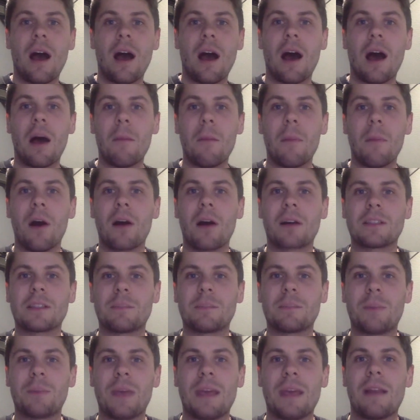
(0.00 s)

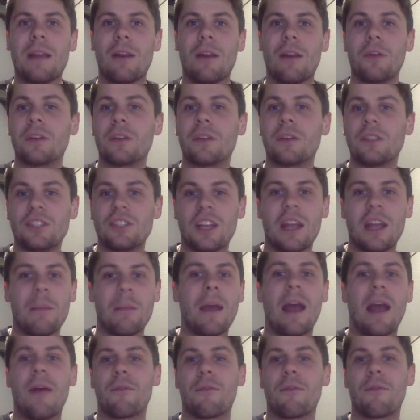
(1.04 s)
Marcus, Pete, Luke and
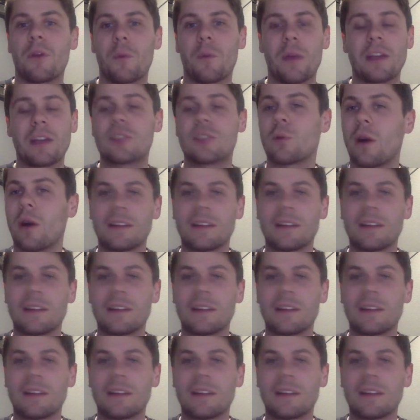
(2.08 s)
Jim every week,